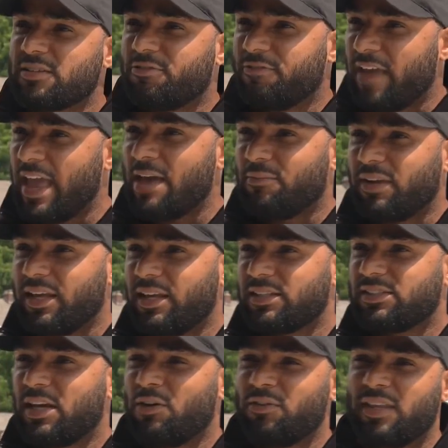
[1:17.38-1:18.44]
as a family.
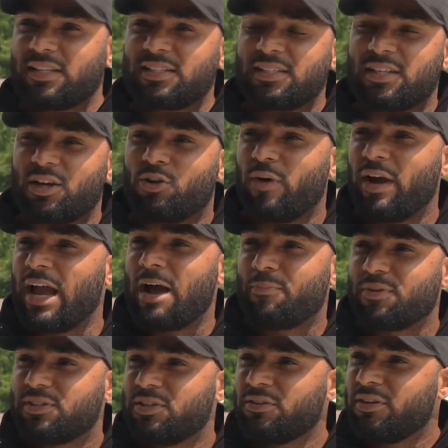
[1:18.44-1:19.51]
So this is a great
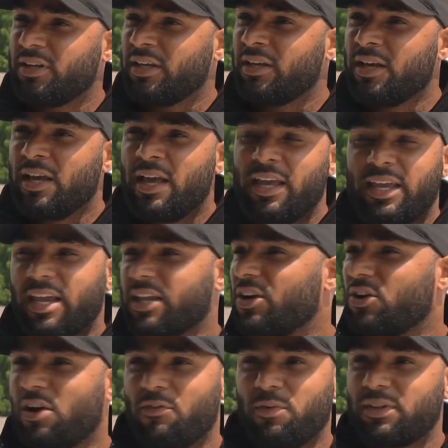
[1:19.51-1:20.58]
opportunity kicking it
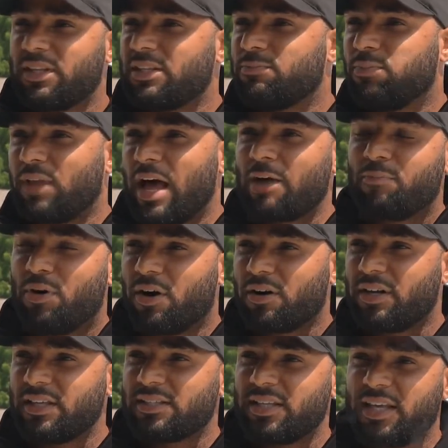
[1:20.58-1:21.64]
off with these block
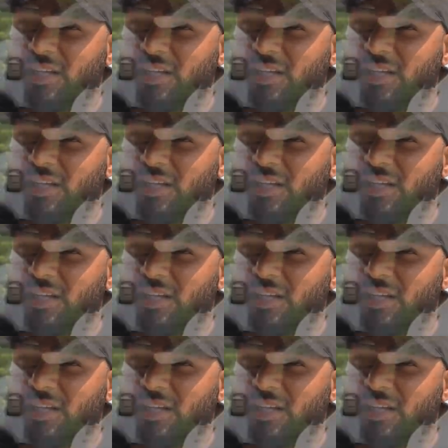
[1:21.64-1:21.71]
parties.